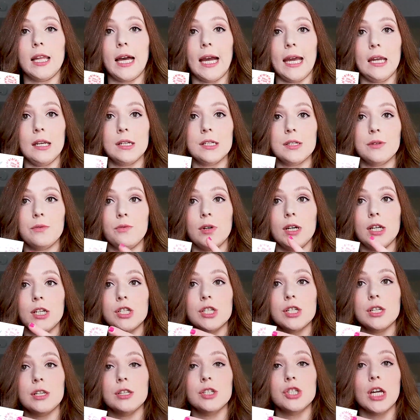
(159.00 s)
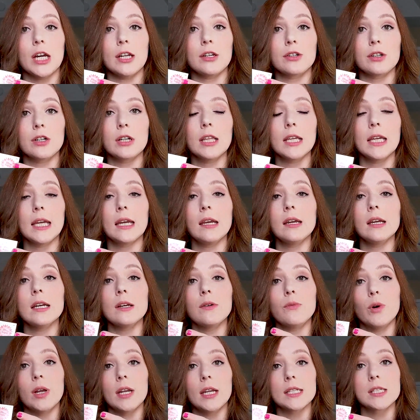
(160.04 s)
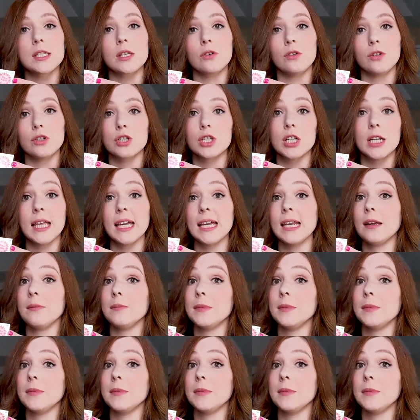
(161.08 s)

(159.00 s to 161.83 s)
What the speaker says: light, which generally when it's an ultra light,